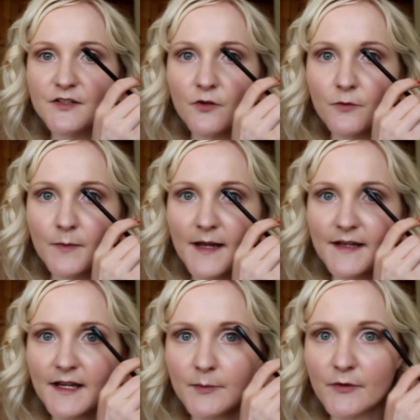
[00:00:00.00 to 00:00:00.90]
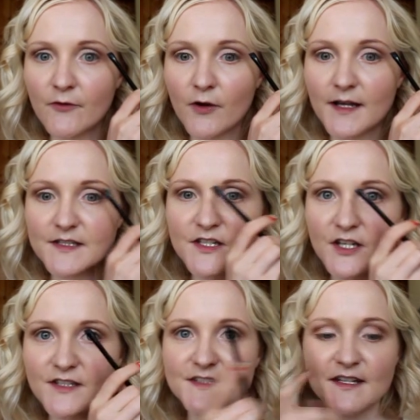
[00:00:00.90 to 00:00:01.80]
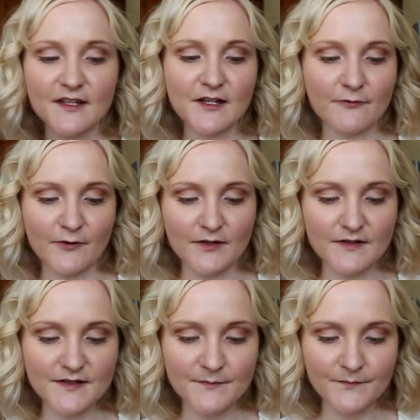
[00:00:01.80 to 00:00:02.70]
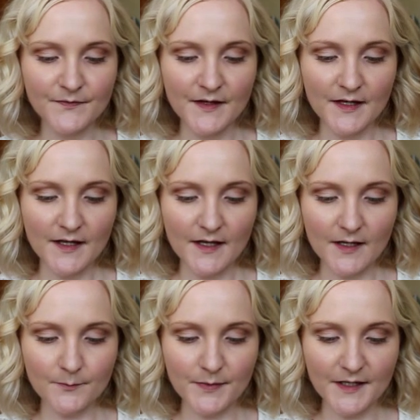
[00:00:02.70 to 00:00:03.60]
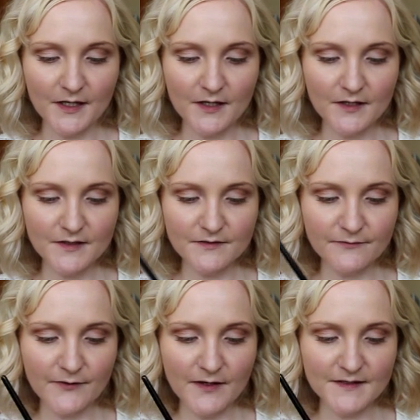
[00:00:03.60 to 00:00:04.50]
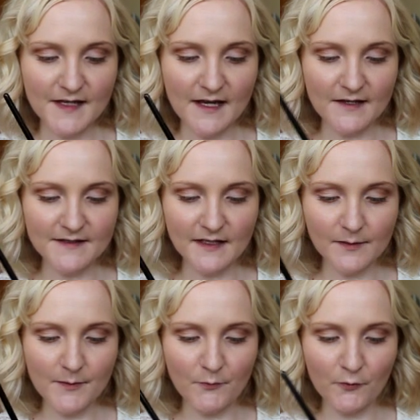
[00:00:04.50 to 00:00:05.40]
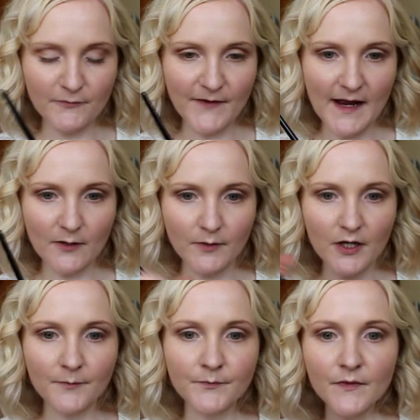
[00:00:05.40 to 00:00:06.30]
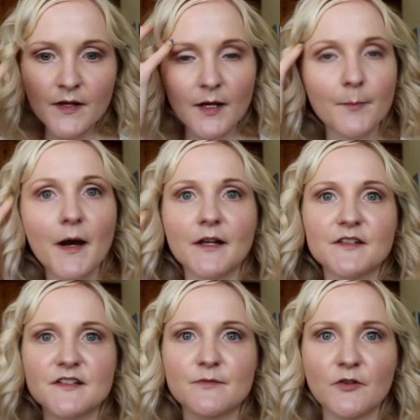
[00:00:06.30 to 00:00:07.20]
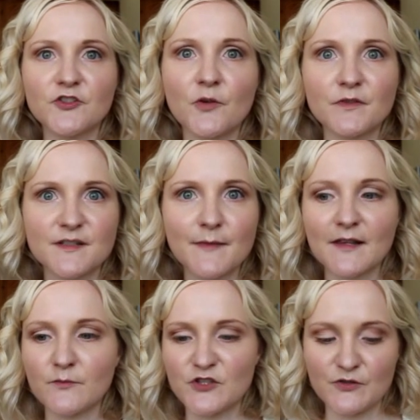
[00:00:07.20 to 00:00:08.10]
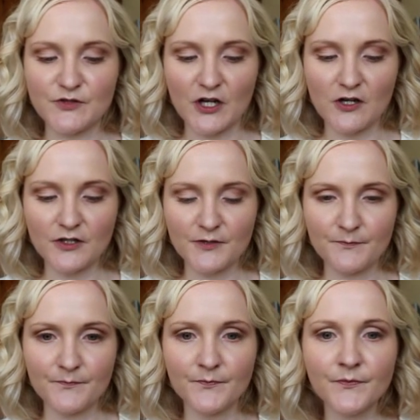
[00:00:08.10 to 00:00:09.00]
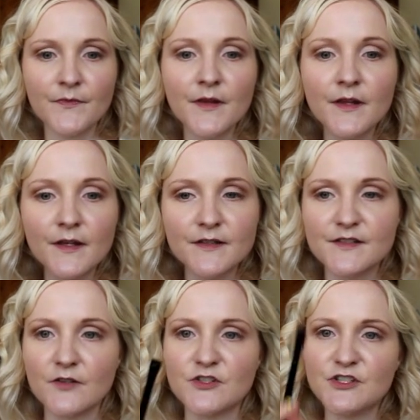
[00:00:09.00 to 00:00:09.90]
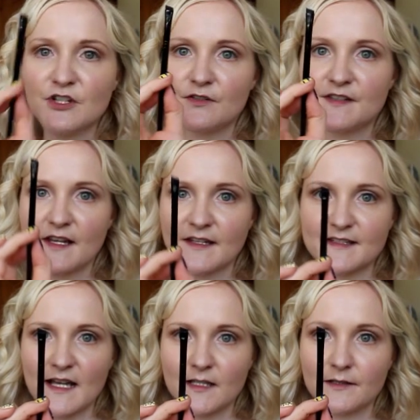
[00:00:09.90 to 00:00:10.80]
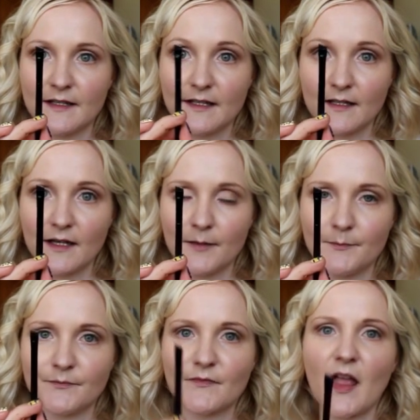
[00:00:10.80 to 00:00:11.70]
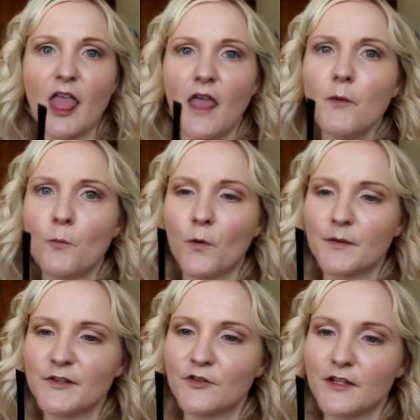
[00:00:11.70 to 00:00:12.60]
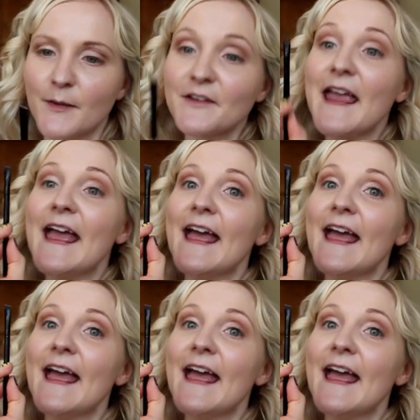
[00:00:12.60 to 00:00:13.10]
it already beforehand, so you can see the difference. And because Fearne's hair is a little bit more fairer, and mine is as well, you don't want to make them too dark. So just using this, what am I talking about?